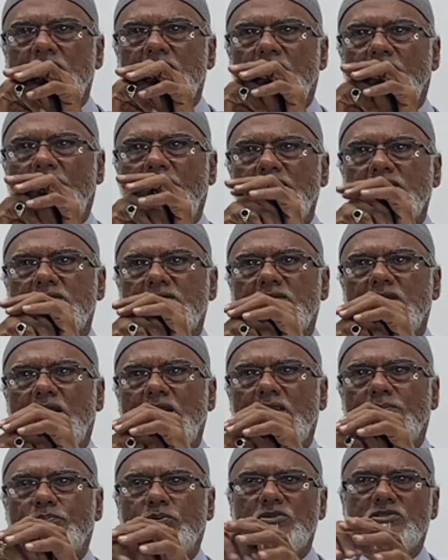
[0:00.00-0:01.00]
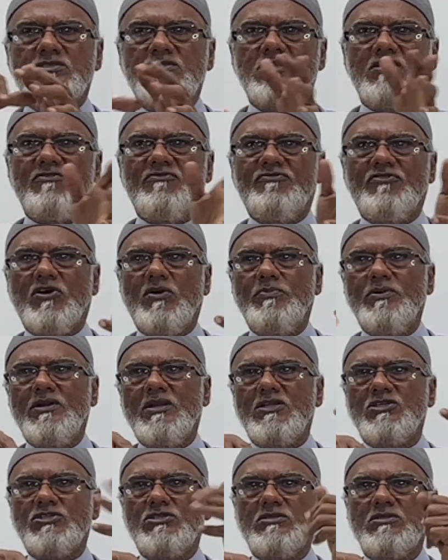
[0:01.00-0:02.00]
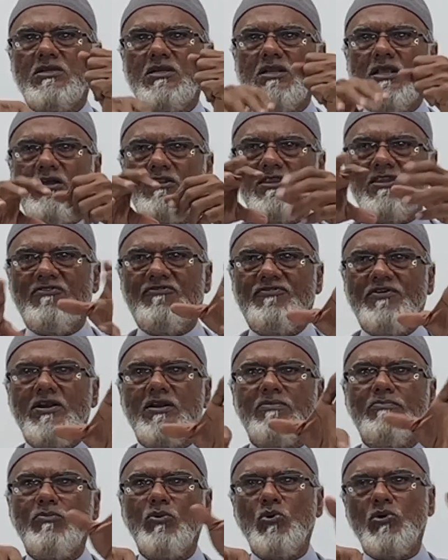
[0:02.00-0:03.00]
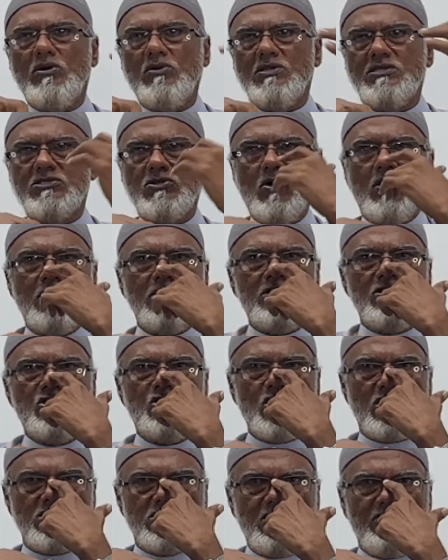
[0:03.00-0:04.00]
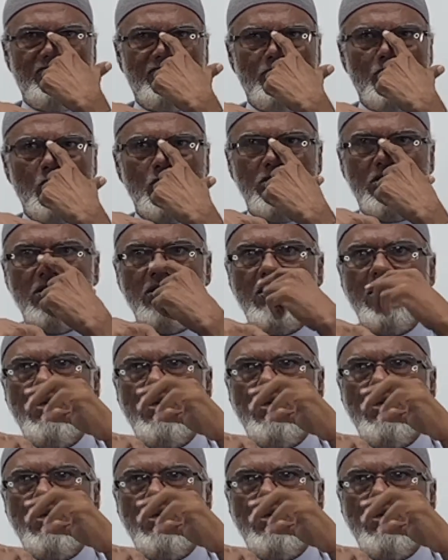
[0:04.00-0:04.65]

All right, and it puts the verb in a different mood. It's called a jussive mood.